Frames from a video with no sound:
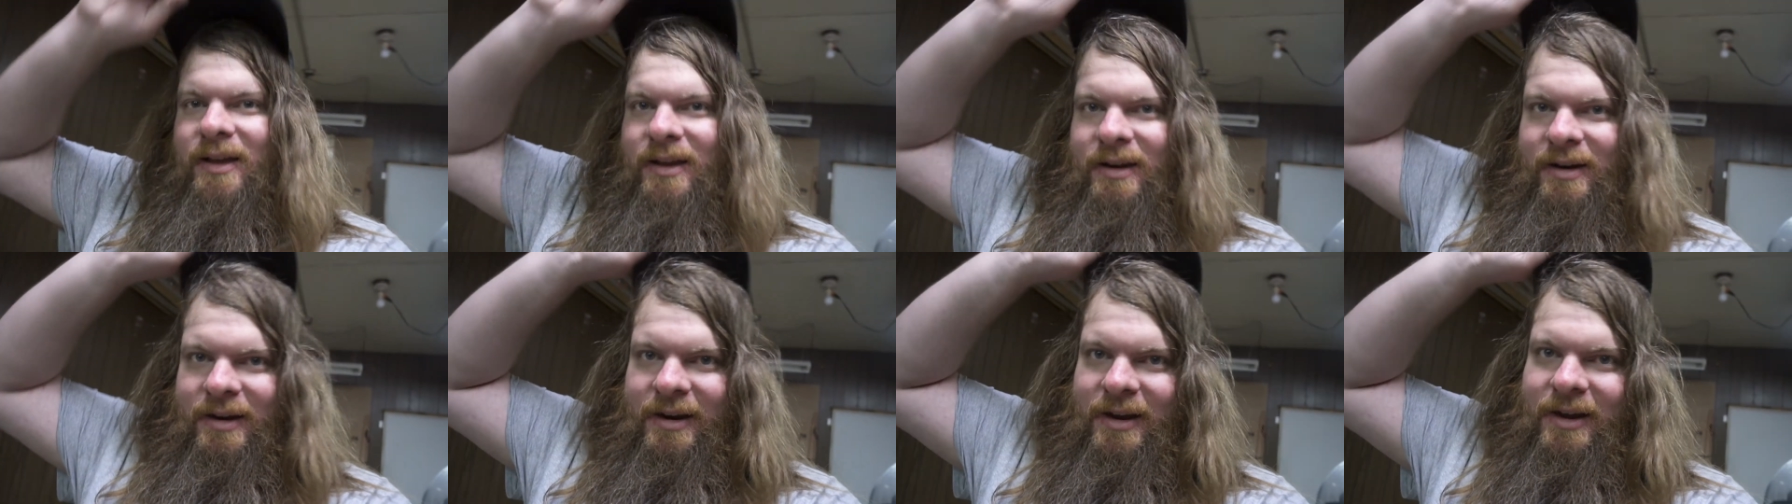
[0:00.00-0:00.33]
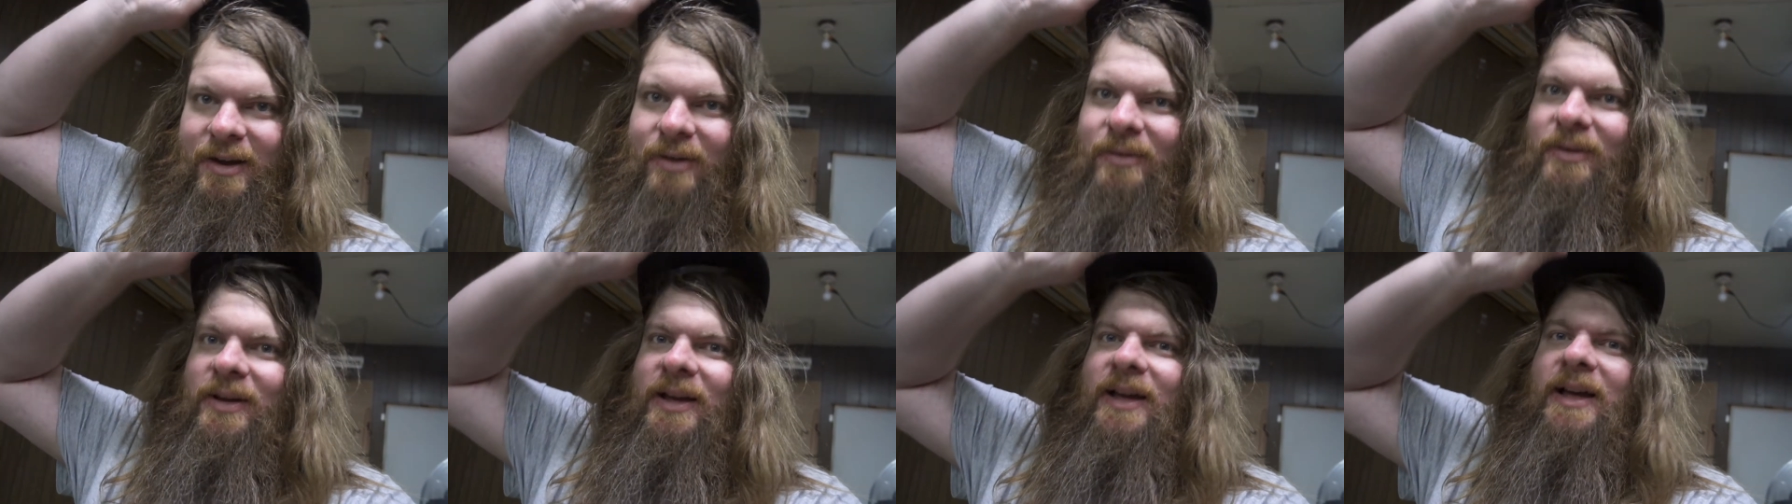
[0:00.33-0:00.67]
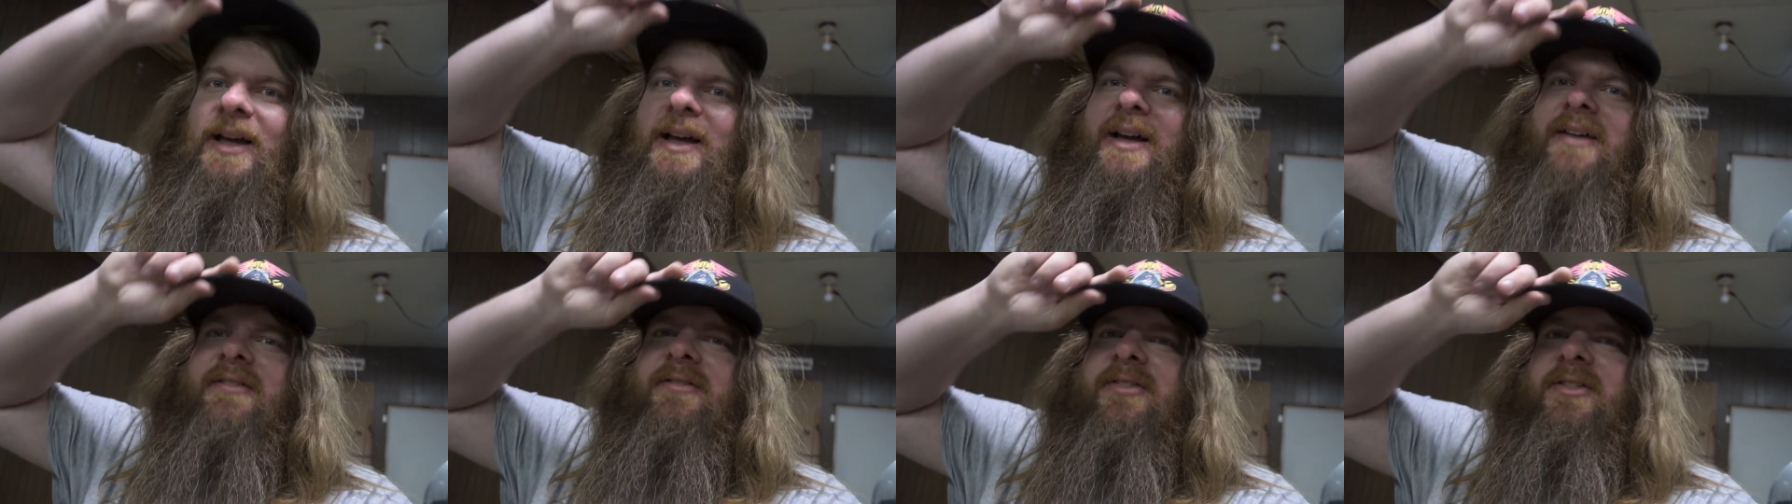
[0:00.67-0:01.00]
Now we
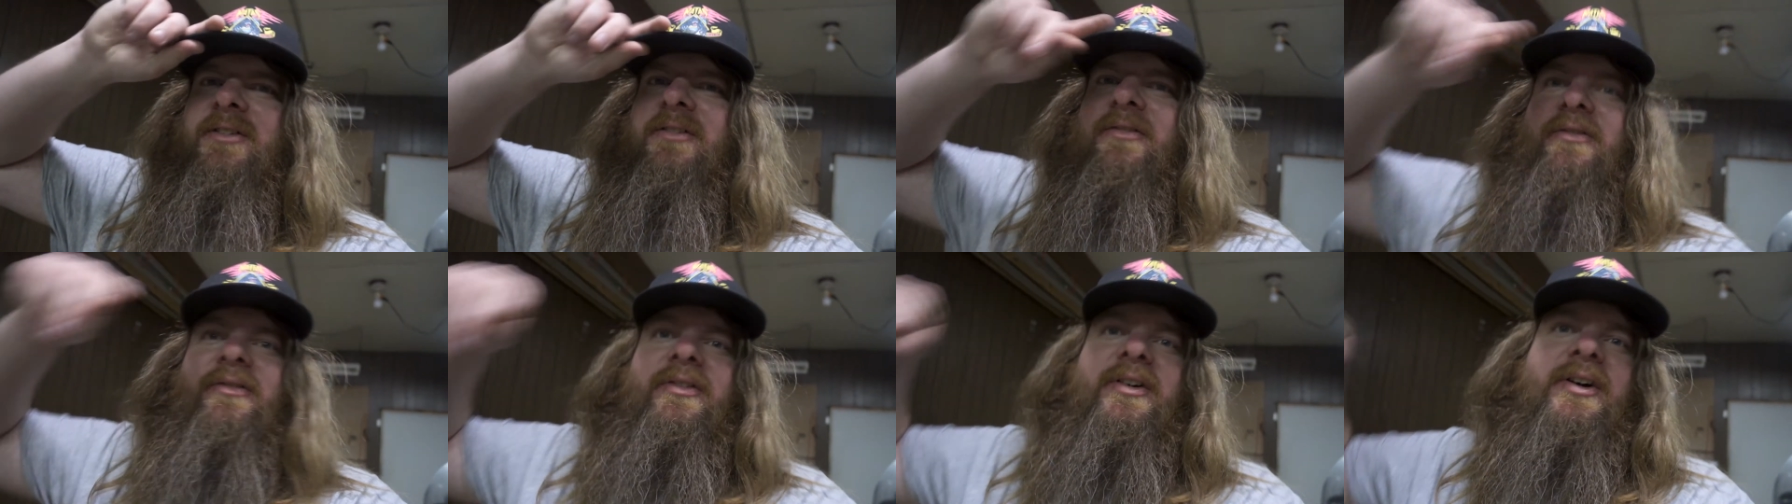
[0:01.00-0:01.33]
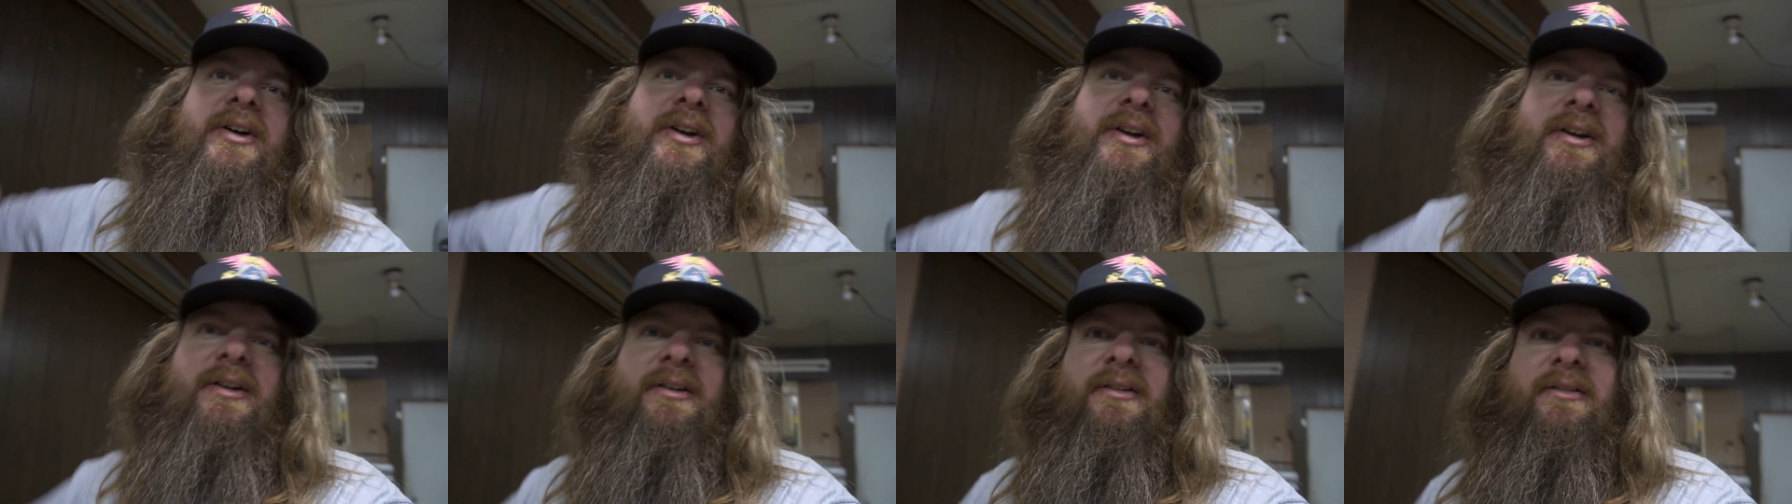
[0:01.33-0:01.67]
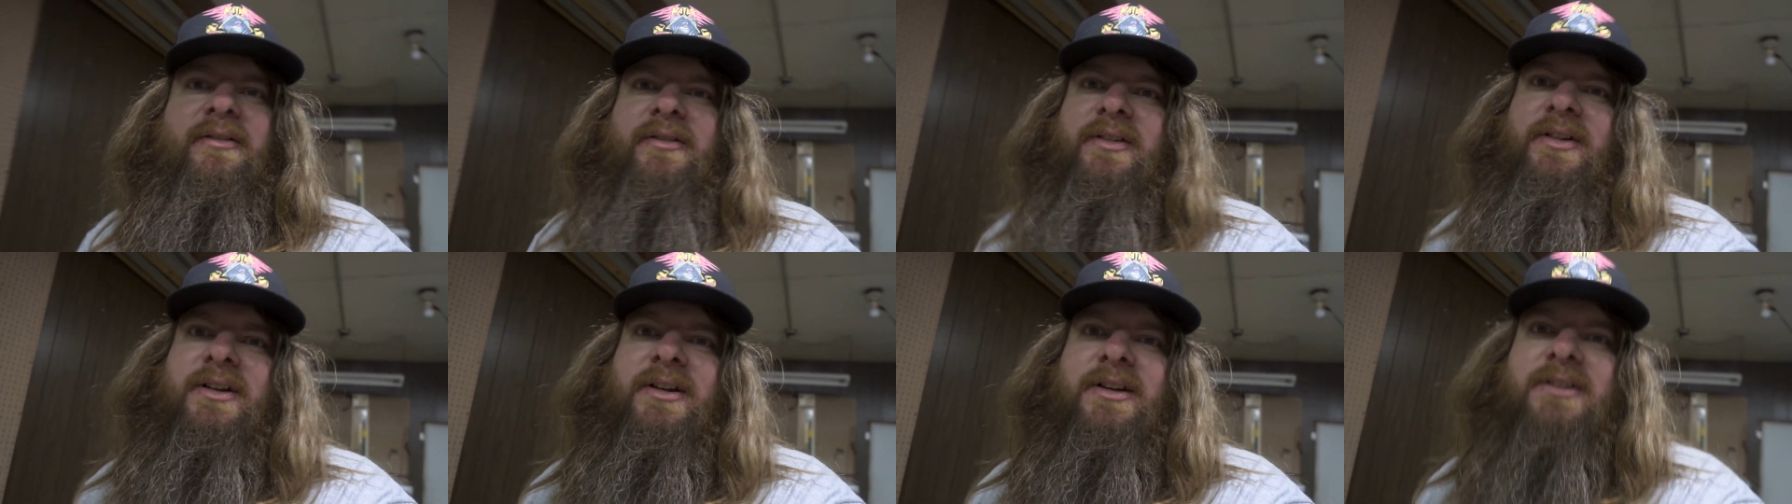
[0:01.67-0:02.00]
have the fun
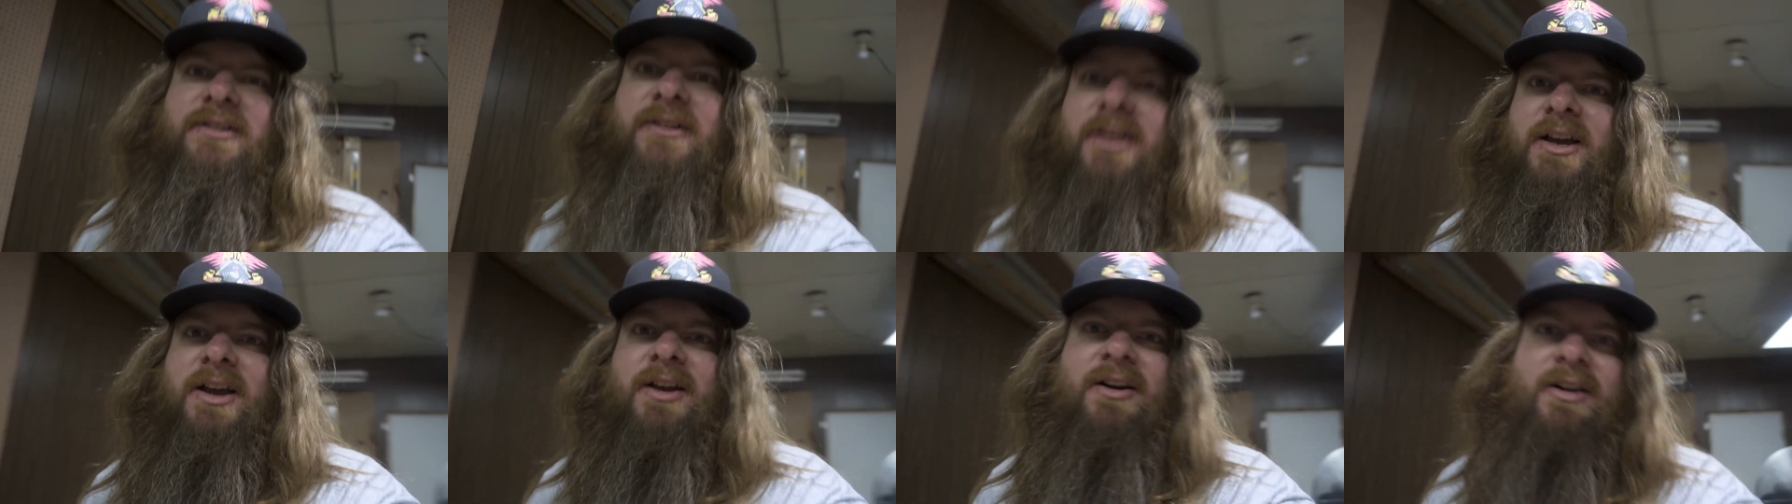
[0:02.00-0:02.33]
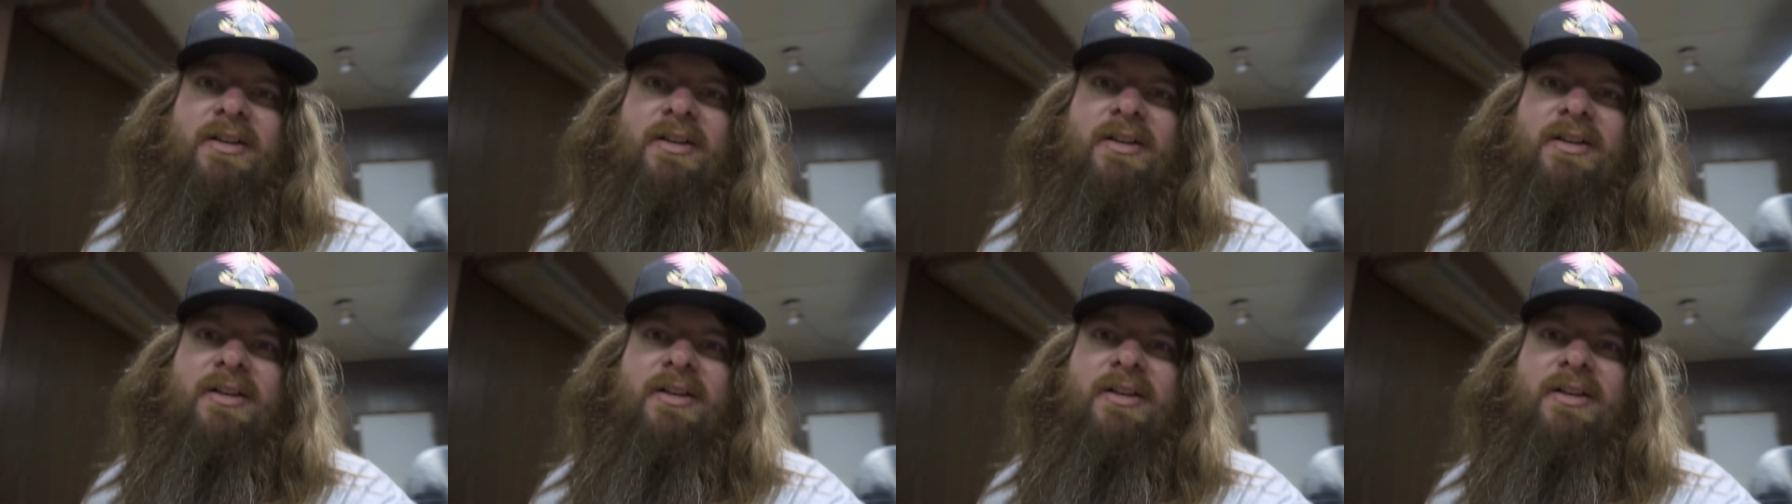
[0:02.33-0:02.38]
of taking